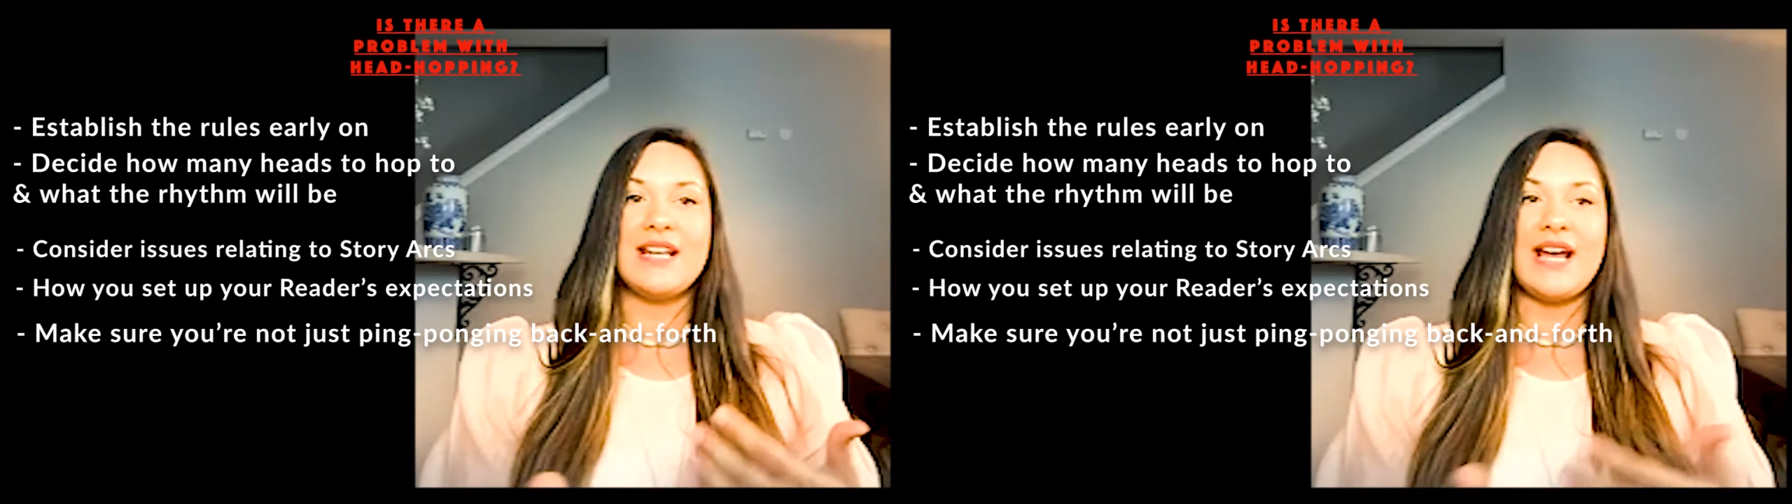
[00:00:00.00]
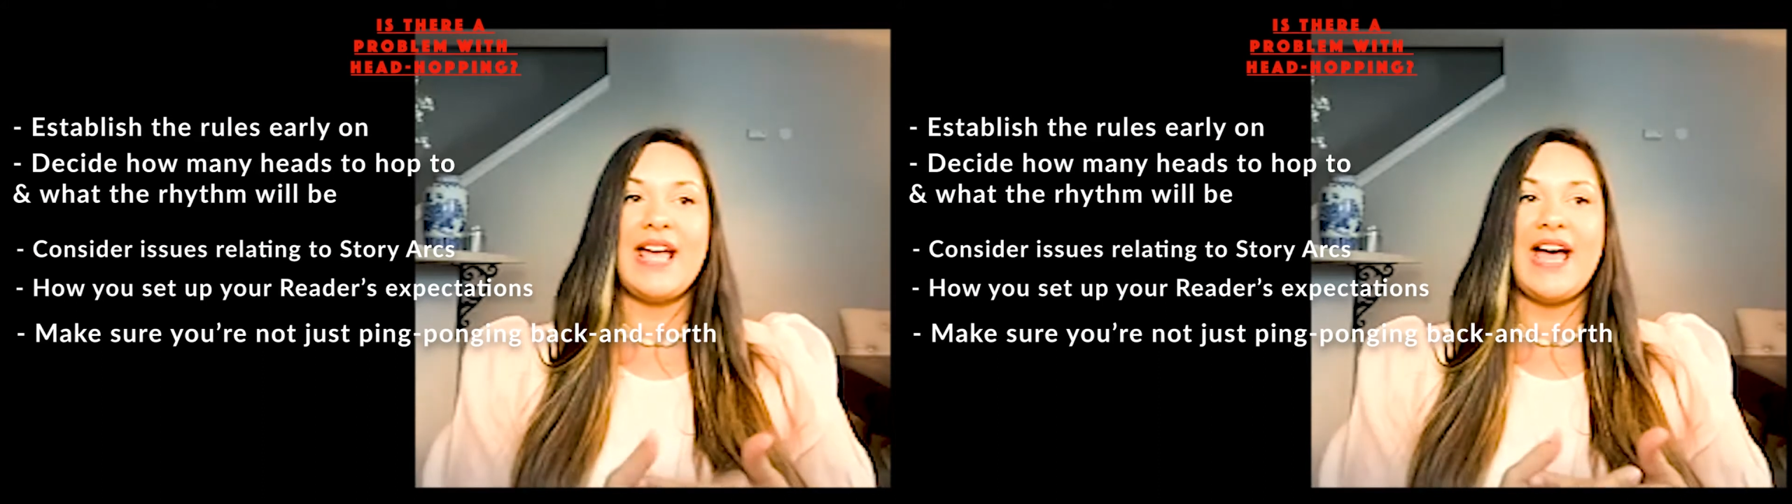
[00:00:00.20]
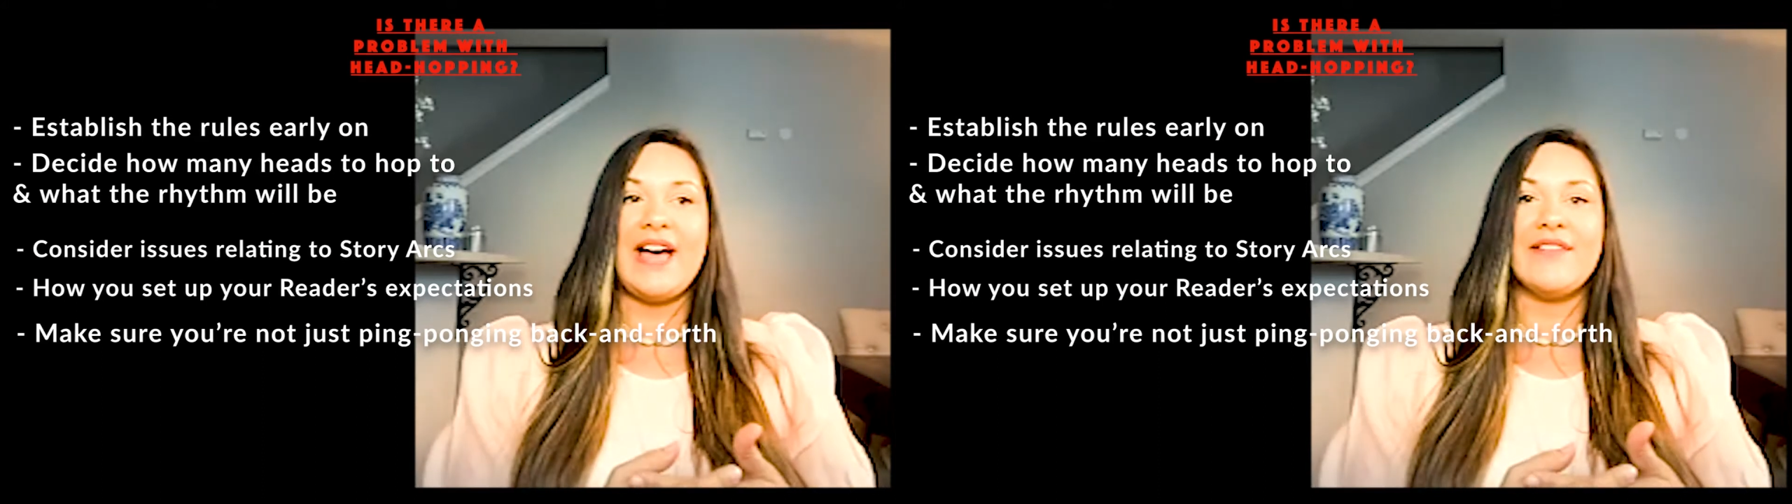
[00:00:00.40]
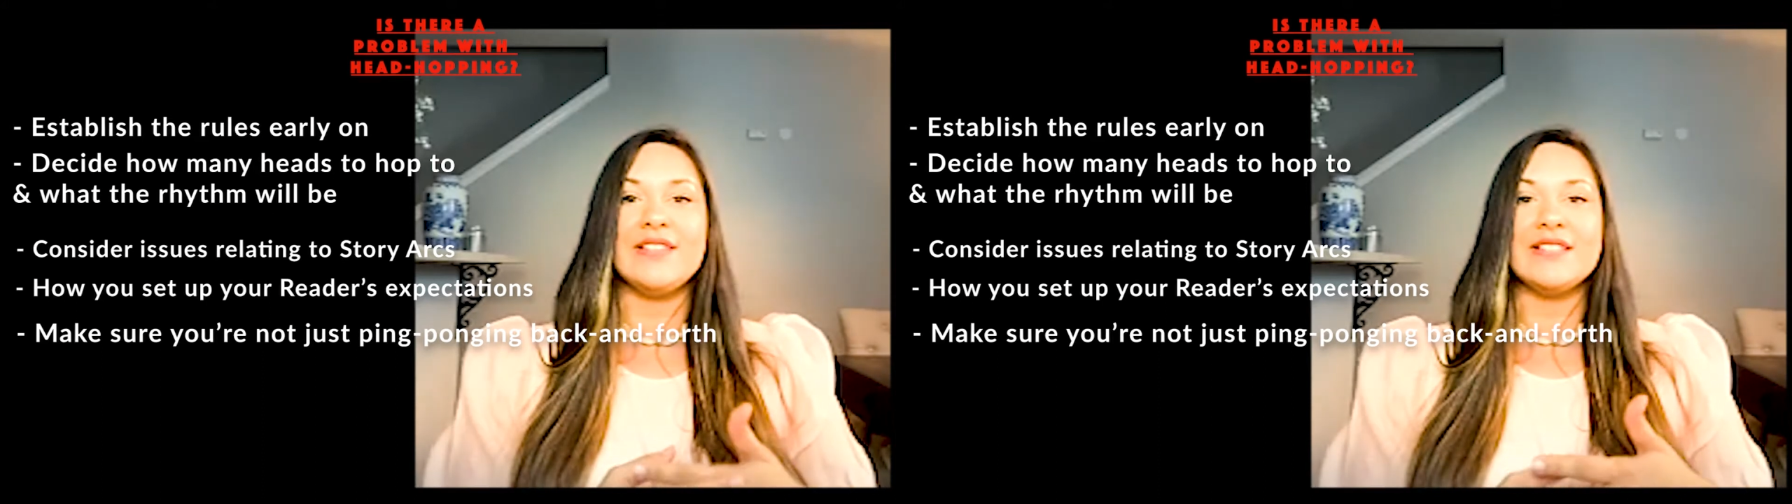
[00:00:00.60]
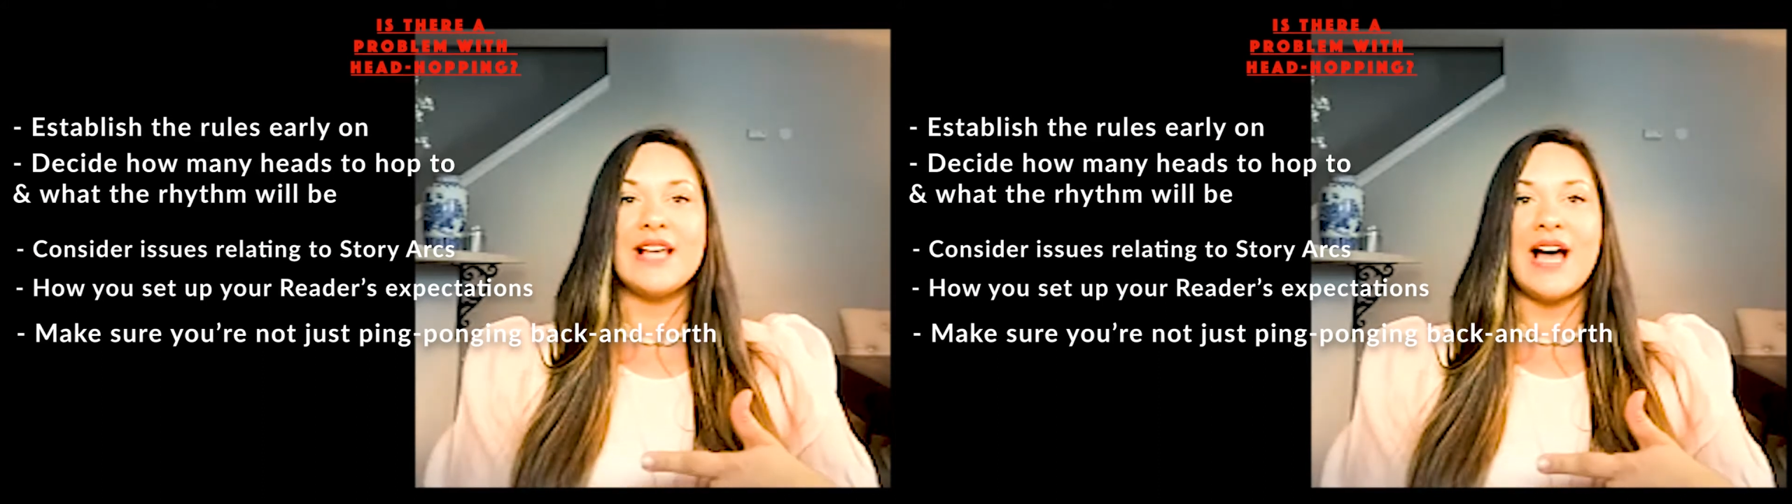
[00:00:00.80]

that I have is